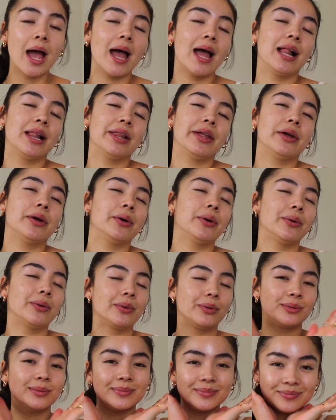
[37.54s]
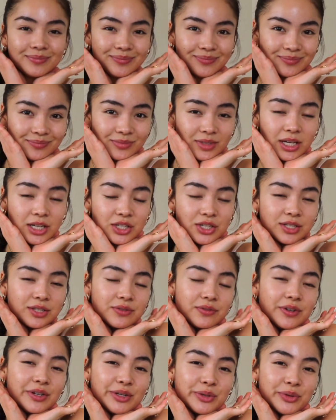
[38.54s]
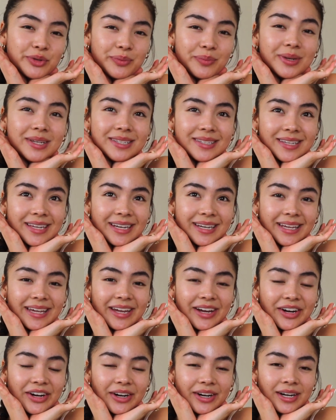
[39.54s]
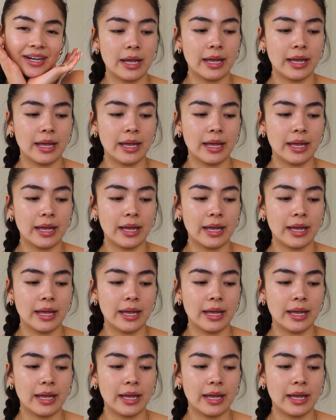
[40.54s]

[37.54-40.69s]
Hello. I just finished with my skincare,